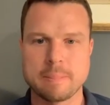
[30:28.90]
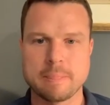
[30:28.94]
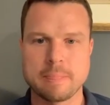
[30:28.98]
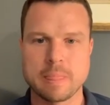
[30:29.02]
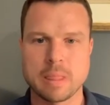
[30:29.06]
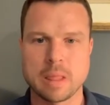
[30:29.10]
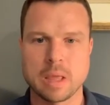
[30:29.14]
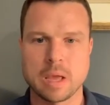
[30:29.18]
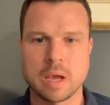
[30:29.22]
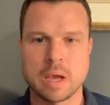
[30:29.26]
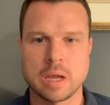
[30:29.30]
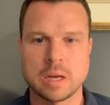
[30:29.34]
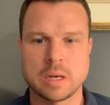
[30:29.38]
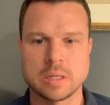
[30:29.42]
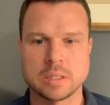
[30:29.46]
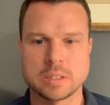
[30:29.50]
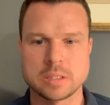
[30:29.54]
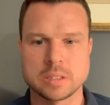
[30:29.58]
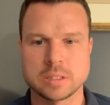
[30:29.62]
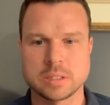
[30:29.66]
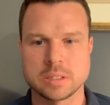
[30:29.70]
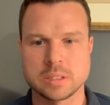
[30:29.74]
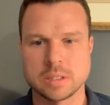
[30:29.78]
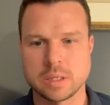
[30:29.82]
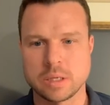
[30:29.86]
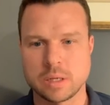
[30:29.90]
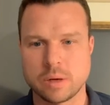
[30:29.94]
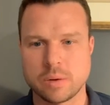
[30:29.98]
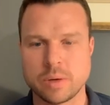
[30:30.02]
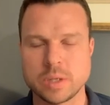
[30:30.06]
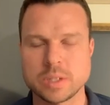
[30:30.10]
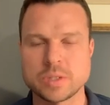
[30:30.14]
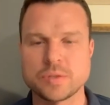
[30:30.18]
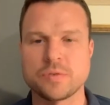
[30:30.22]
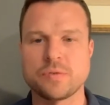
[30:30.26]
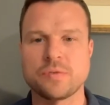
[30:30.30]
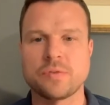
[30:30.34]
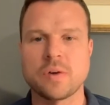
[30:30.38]
and it's you know it's
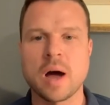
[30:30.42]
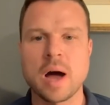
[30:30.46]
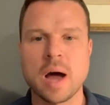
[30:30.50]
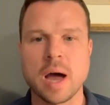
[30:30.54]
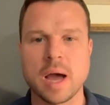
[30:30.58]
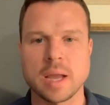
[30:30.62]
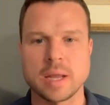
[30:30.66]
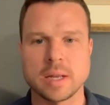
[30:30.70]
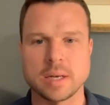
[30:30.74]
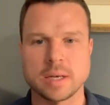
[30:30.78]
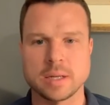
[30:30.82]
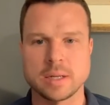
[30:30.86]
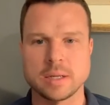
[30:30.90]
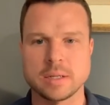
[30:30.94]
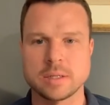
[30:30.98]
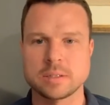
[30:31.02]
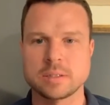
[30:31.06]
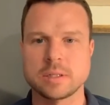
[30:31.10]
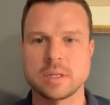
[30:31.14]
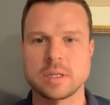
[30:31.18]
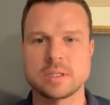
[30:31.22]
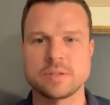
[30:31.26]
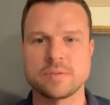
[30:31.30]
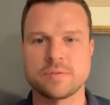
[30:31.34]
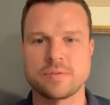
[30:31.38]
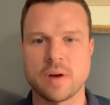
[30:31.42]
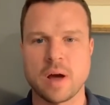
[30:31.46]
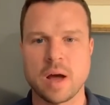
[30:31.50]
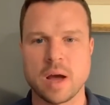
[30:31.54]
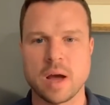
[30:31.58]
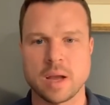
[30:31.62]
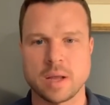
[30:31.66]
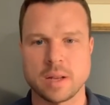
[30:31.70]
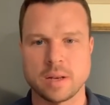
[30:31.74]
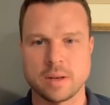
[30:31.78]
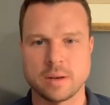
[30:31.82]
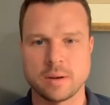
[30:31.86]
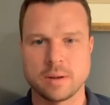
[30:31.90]
fine. It's it's fine.
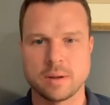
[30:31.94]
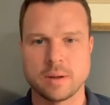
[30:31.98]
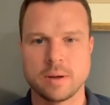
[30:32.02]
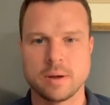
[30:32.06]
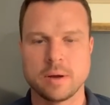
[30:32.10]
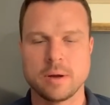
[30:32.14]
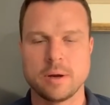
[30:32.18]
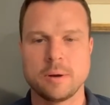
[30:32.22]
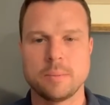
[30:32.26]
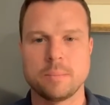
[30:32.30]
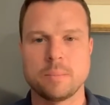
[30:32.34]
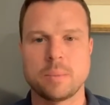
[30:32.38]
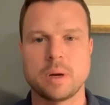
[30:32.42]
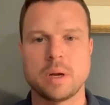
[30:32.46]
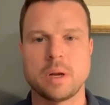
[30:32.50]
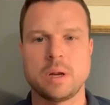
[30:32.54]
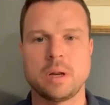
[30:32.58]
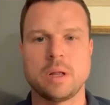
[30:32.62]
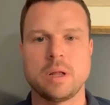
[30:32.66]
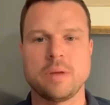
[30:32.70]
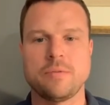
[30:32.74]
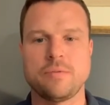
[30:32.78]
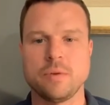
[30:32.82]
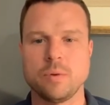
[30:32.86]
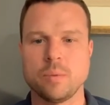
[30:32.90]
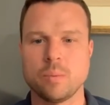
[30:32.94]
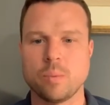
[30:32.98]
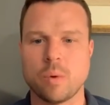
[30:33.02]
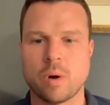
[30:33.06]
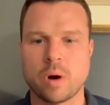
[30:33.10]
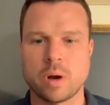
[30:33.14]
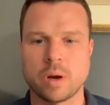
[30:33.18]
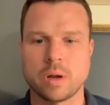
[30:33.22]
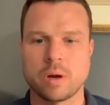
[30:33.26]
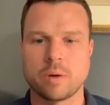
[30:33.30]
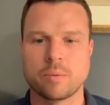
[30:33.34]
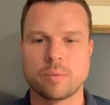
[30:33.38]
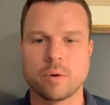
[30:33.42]
But if you want
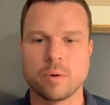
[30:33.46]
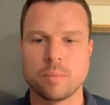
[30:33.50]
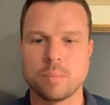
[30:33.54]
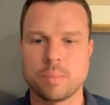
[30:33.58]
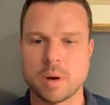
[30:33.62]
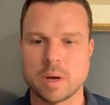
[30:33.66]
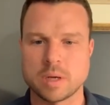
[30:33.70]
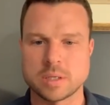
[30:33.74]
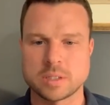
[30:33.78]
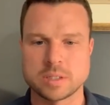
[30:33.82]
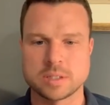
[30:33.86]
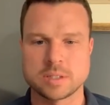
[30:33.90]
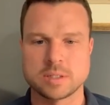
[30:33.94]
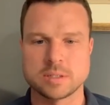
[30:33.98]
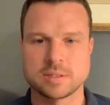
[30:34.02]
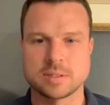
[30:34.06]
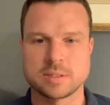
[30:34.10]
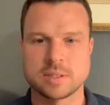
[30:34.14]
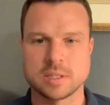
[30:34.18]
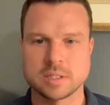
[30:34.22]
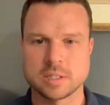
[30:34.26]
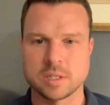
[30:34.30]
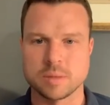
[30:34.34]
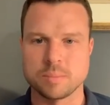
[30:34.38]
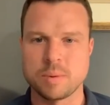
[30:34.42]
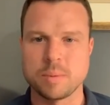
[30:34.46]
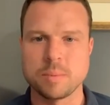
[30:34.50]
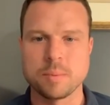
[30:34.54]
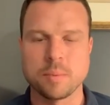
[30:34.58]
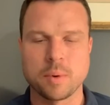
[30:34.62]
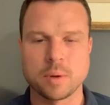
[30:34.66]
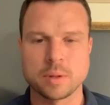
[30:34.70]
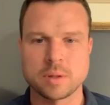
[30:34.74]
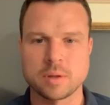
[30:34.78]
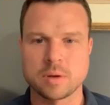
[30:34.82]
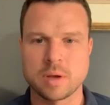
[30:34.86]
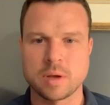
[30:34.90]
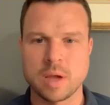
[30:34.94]
a robust system, people want
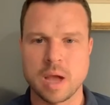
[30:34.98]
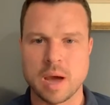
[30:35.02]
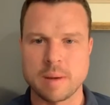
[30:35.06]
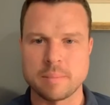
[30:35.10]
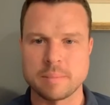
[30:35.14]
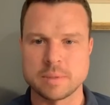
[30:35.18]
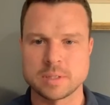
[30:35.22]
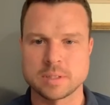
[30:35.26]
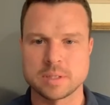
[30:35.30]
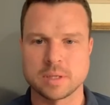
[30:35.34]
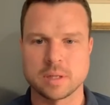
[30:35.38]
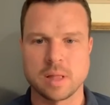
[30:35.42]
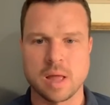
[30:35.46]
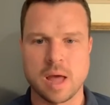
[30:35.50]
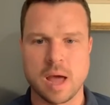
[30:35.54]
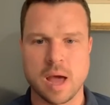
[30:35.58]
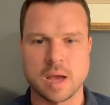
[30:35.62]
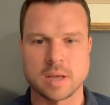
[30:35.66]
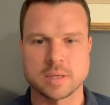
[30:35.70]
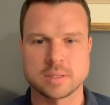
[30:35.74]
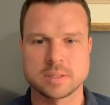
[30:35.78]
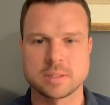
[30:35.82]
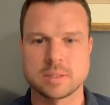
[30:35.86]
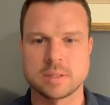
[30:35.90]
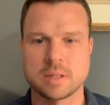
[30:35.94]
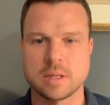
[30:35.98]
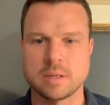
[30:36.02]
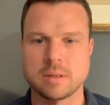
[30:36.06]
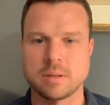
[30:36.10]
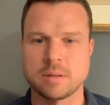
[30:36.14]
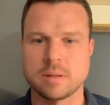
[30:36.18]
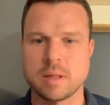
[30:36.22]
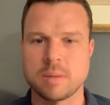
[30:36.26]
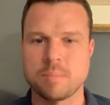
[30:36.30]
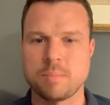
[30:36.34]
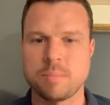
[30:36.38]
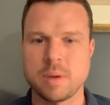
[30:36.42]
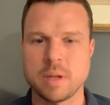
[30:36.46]
their cabinets to last. They they
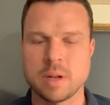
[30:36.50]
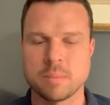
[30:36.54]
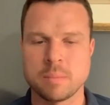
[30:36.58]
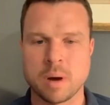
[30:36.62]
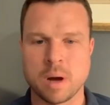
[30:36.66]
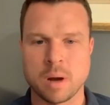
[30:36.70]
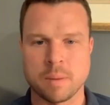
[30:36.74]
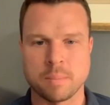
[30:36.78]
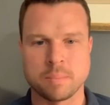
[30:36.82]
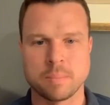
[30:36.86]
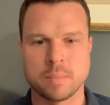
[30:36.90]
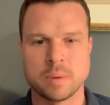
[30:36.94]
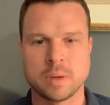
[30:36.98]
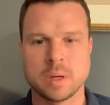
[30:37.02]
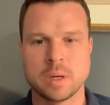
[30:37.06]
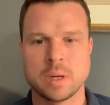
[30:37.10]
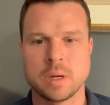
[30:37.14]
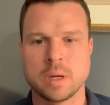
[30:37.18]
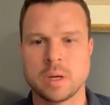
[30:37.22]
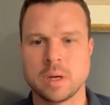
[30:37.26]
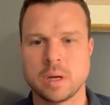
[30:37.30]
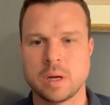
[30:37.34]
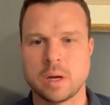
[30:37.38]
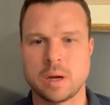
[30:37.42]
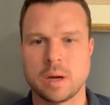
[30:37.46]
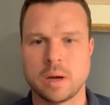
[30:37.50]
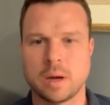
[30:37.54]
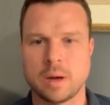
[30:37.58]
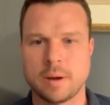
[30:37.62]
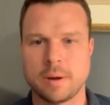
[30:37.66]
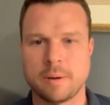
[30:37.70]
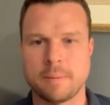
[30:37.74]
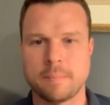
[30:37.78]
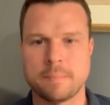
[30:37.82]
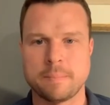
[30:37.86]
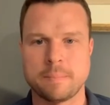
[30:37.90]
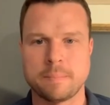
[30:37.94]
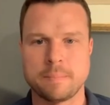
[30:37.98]
beat them up.
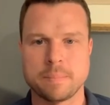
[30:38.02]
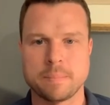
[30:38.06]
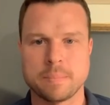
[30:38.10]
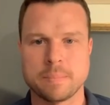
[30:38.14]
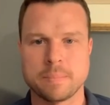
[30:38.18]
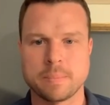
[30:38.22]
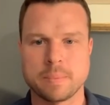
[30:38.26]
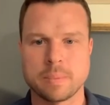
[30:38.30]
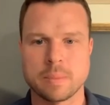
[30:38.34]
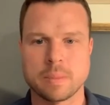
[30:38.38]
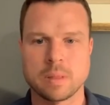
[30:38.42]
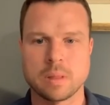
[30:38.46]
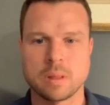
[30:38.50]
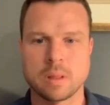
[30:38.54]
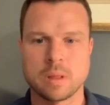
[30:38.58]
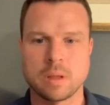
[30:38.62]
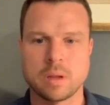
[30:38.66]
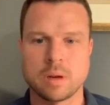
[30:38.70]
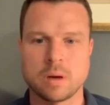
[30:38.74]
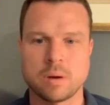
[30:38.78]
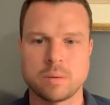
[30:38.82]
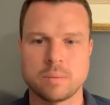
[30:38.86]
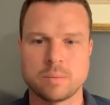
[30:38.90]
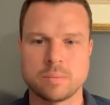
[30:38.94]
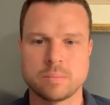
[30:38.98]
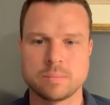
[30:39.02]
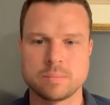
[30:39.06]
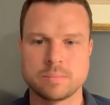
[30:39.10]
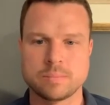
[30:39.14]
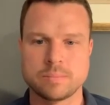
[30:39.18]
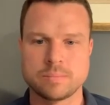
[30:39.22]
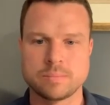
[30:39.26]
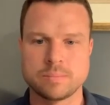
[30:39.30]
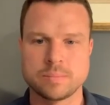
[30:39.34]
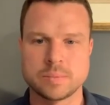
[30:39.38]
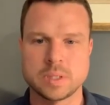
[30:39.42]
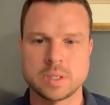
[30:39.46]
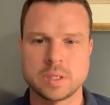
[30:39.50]
Um, you know,
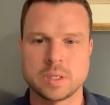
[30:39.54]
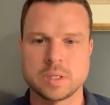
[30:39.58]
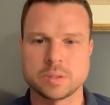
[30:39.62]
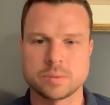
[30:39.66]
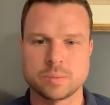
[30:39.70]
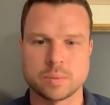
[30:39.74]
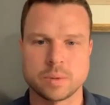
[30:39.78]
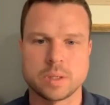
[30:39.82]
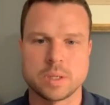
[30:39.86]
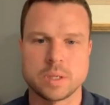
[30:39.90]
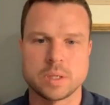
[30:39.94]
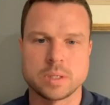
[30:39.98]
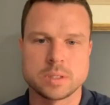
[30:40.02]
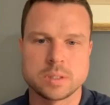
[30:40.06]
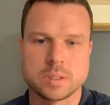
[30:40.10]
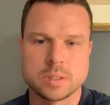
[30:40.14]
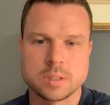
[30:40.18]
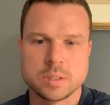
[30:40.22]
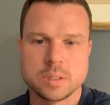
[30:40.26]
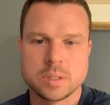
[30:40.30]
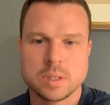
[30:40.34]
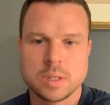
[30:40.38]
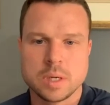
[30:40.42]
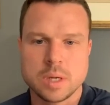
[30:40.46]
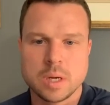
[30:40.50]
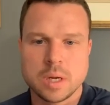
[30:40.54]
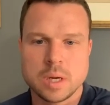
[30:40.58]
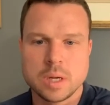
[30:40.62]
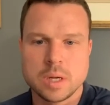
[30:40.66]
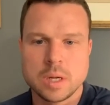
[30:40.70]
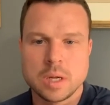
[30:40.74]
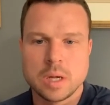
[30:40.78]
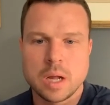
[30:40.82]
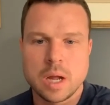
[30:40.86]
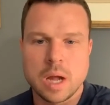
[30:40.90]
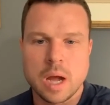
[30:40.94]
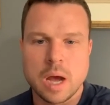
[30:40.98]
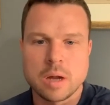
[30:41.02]
it is what it is.
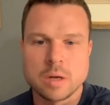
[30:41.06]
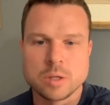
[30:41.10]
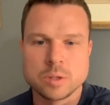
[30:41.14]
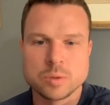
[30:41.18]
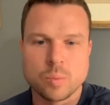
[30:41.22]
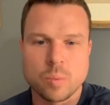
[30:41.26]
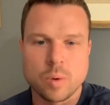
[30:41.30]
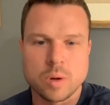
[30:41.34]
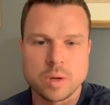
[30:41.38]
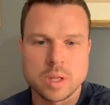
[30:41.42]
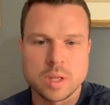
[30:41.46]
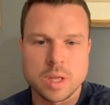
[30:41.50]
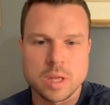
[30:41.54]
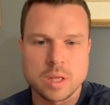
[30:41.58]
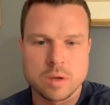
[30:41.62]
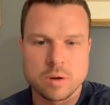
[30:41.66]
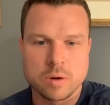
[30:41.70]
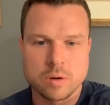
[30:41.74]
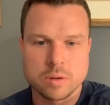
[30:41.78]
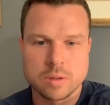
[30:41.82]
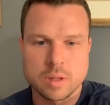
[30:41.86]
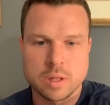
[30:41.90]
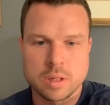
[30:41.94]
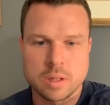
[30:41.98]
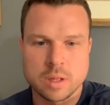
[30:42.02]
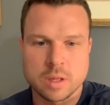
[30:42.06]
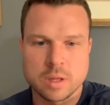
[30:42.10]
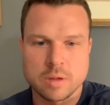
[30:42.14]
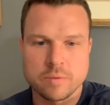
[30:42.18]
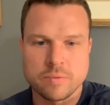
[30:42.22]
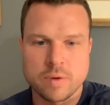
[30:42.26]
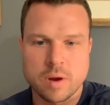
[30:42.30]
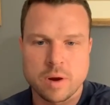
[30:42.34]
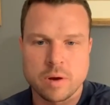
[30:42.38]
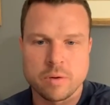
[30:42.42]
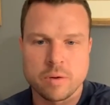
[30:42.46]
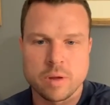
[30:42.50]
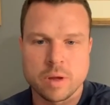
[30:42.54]
How does 1K urethane like
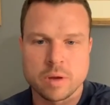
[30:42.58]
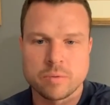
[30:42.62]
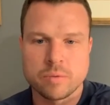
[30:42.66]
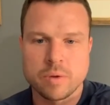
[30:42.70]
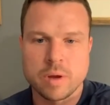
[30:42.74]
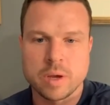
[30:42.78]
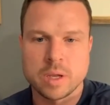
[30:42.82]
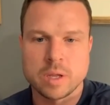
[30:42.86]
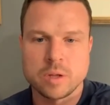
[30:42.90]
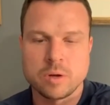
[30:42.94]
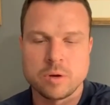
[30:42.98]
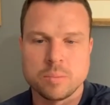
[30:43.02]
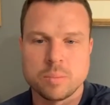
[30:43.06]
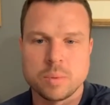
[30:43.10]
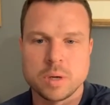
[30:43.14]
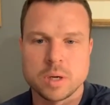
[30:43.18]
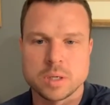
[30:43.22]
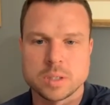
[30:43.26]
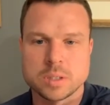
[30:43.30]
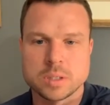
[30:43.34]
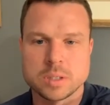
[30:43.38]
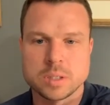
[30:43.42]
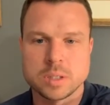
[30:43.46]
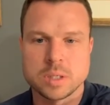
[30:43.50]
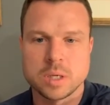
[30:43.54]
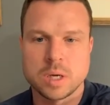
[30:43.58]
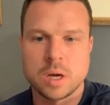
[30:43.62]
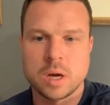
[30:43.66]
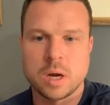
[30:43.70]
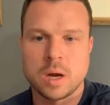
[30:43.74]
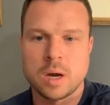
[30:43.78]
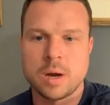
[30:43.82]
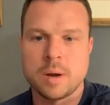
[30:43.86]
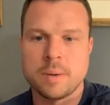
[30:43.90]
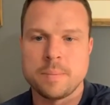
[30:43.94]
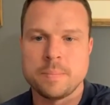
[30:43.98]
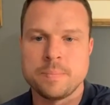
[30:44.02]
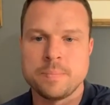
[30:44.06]
Envirolac rank in your books?
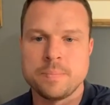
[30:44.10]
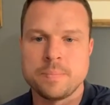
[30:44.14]
Um,